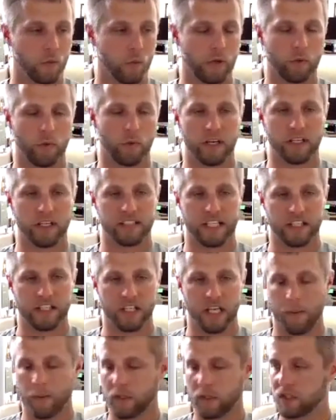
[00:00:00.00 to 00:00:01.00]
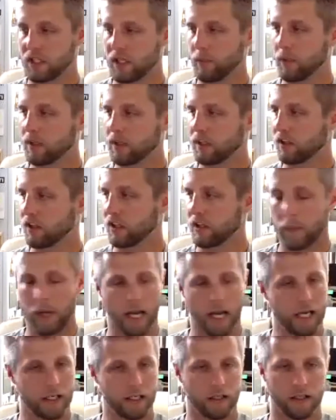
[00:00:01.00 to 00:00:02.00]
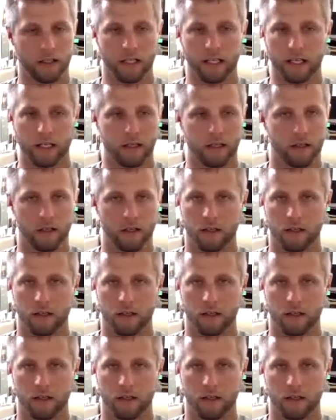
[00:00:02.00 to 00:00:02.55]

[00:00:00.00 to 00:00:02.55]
we won a state championship. When you look back and you're like,